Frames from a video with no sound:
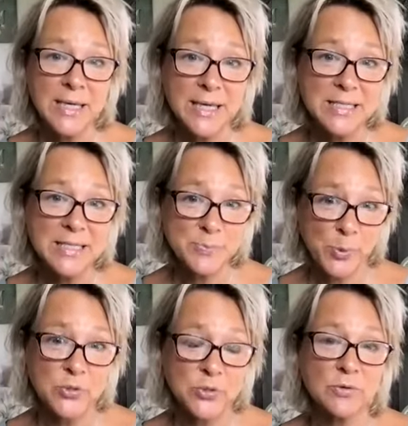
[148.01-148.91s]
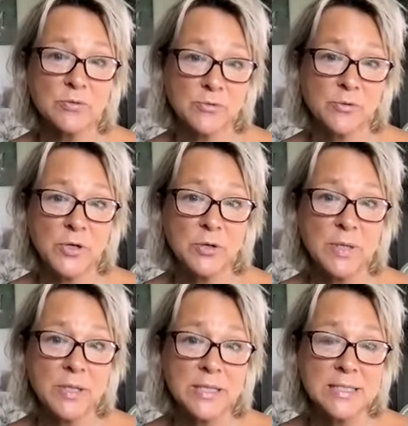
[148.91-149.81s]
It's spot on for you
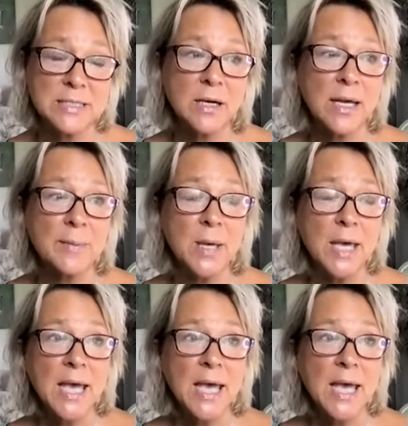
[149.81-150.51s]
at this time.